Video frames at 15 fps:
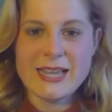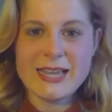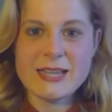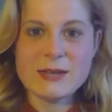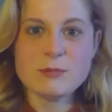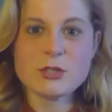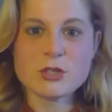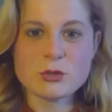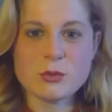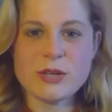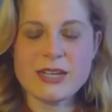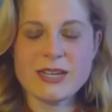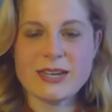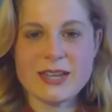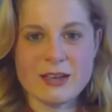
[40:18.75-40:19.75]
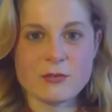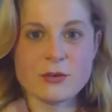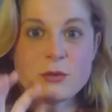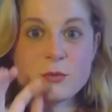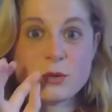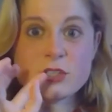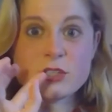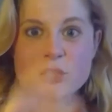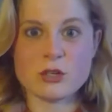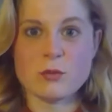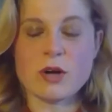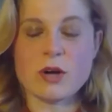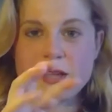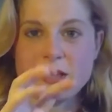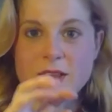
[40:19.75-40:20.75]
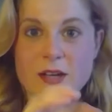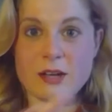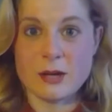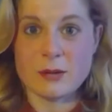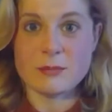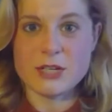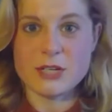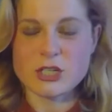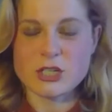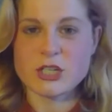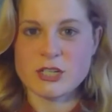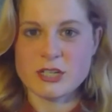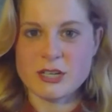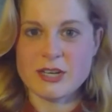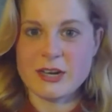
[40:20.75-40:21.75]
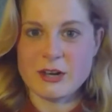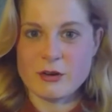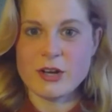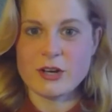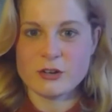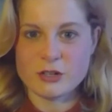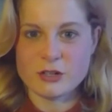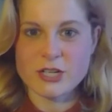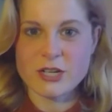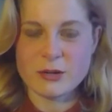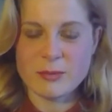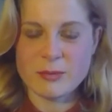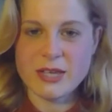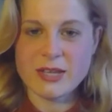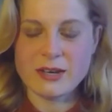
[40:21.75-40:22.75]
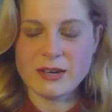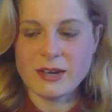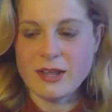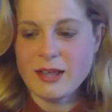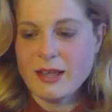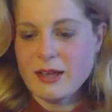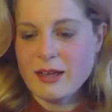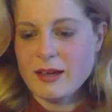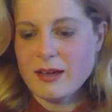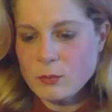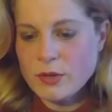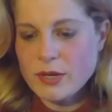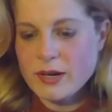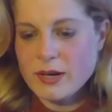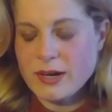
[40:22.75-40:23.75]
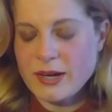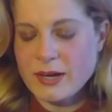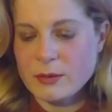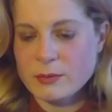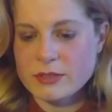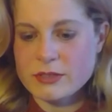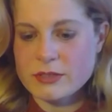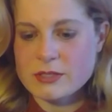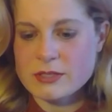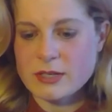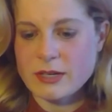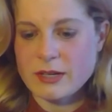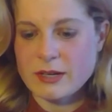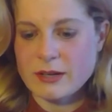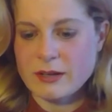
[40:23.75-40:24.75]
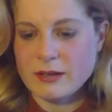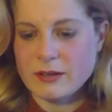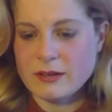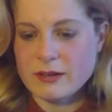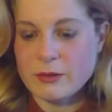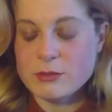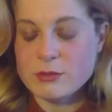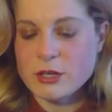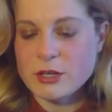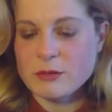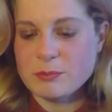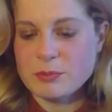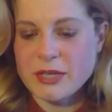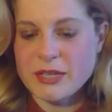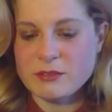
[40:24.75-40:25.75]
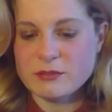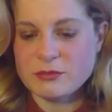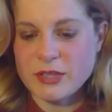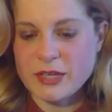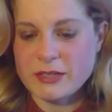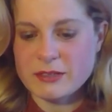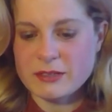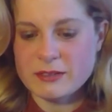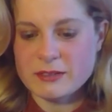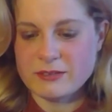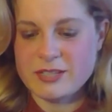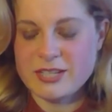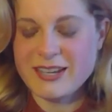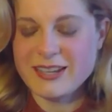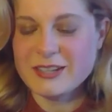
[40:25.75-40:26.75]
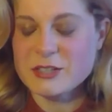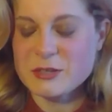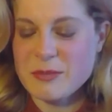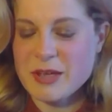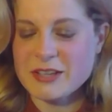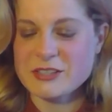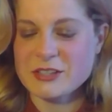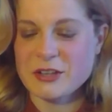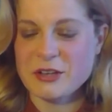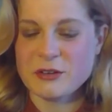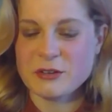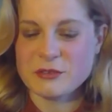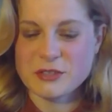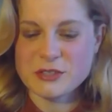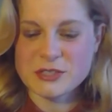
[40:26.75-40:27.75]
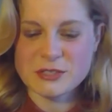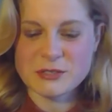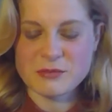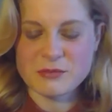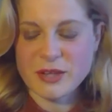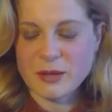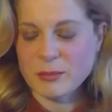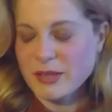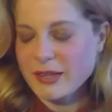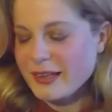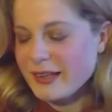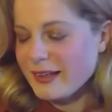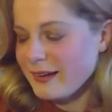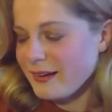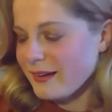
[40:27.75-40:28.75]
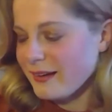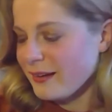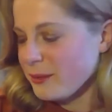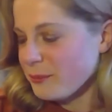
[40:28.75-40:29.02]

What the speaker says: in between, every once in a while, omniscient narrator to come in. When I was on a plane flight to Mexico to visit some family, and